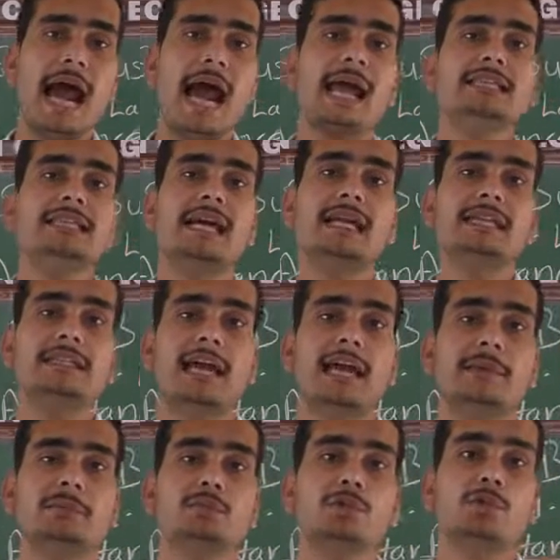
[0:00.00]
at that
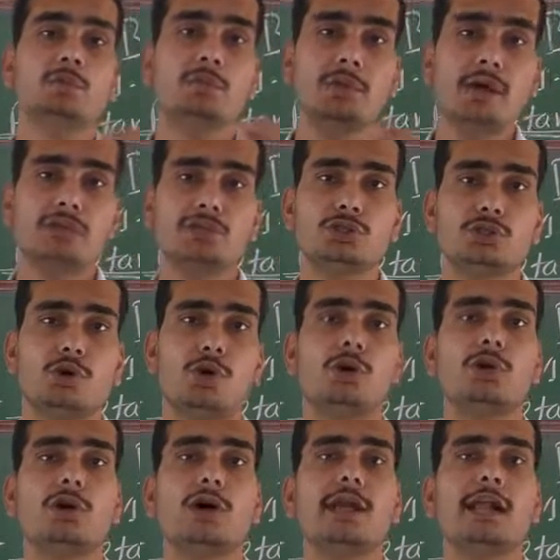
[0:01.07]
time you must show
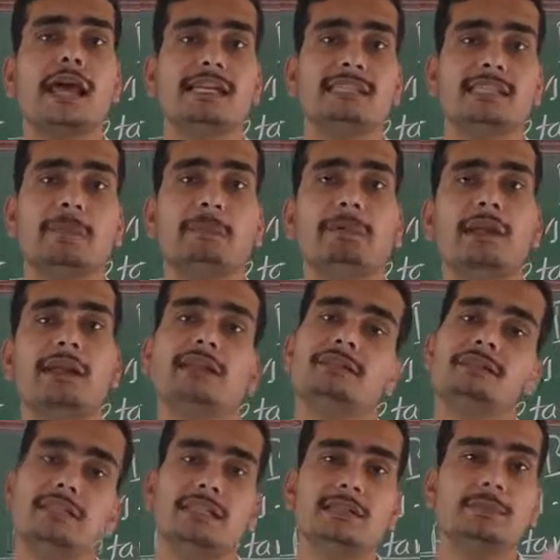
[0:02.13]
your
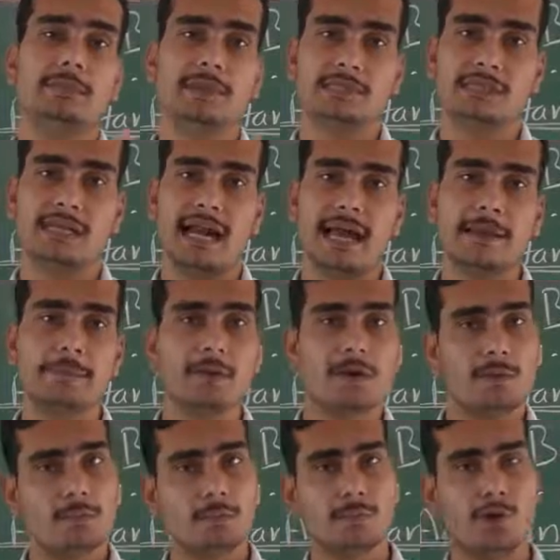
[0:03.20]
acceptance in
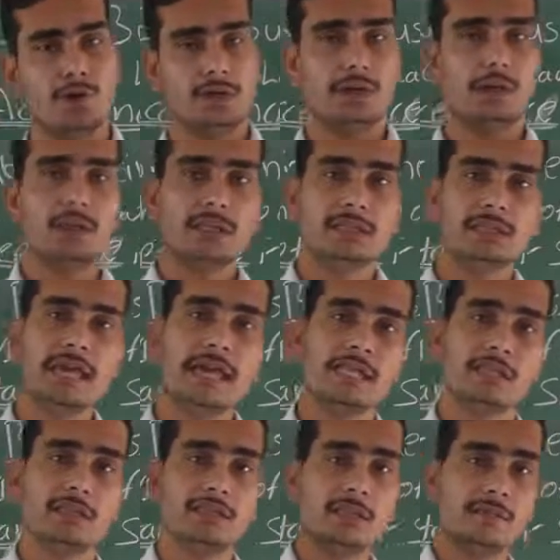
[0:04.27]
prescribed mode.
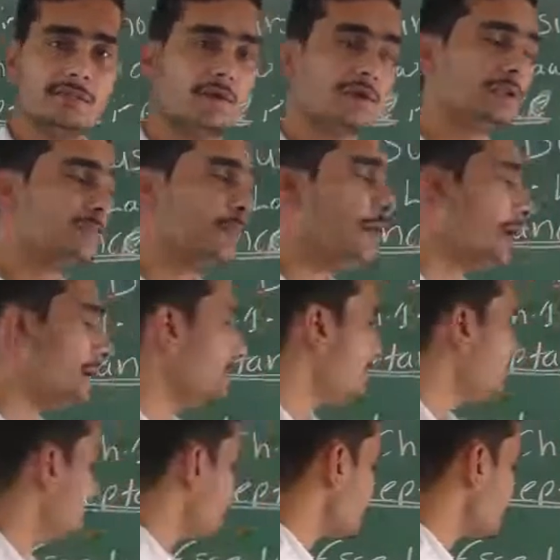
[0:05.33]
Then the fourth point